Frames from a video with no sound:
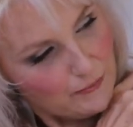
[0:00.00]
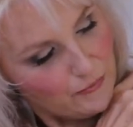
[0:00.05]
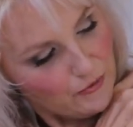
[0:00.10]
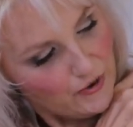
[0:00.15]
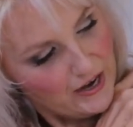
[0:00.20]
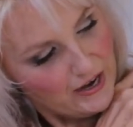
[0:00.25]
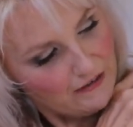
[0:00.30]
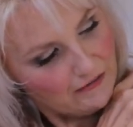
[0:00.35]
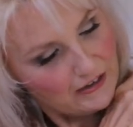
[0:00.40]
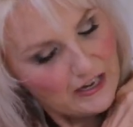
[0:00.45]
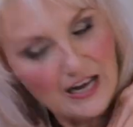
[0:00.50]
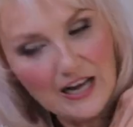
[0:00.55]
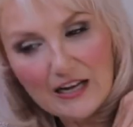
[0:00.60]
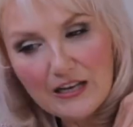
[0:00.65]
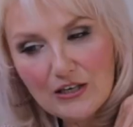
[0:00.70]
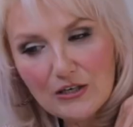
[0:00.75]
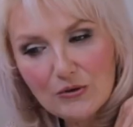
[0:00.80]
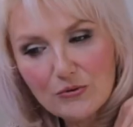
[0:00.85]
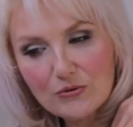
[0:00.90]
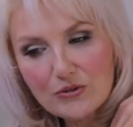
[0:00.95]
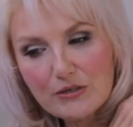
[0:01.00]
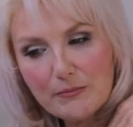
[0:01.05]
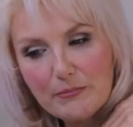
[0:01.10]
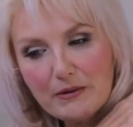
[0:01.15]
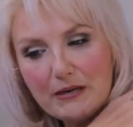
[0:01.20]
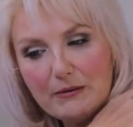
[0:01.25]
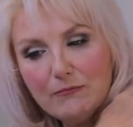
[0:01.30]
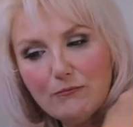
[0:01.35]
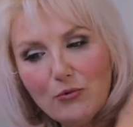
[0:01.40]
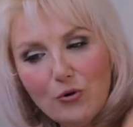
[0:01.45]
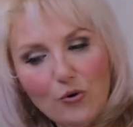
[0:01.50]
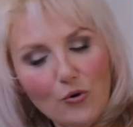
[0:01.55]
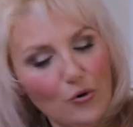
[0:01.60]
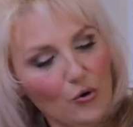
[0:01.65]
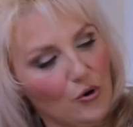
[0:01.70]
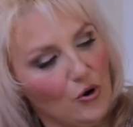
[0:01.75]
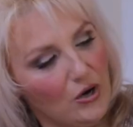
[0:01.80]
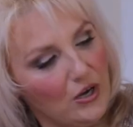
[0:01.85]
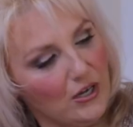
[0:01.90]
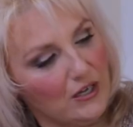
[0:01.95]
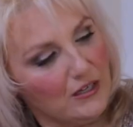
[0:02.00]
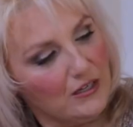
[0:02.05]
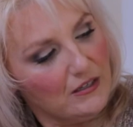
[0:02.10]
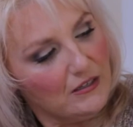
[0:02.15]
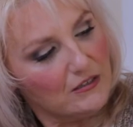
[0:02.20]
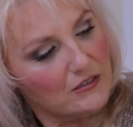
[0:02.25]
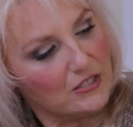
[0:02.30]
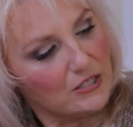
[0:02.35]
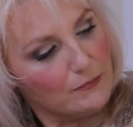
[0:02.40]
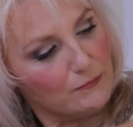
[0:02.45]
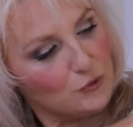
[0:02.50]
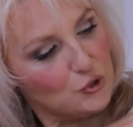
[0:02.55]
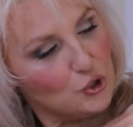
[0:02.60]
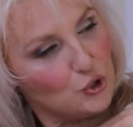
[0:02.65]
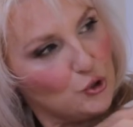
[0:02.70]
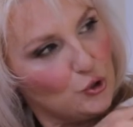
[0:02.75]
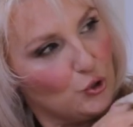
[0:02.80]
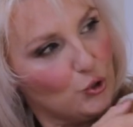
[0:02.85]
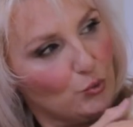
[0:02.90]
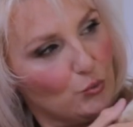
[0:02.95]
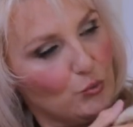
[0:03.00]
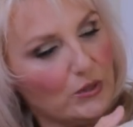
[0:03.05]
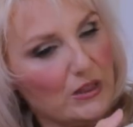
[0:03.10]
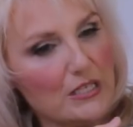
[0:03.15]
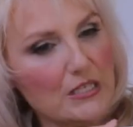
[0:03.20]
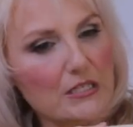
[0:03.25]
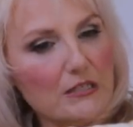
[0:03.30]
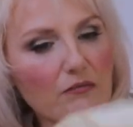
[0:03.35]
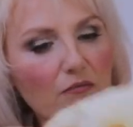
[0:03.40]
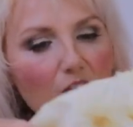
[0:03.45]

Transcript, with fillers: brown colour looked a bit more subdued with this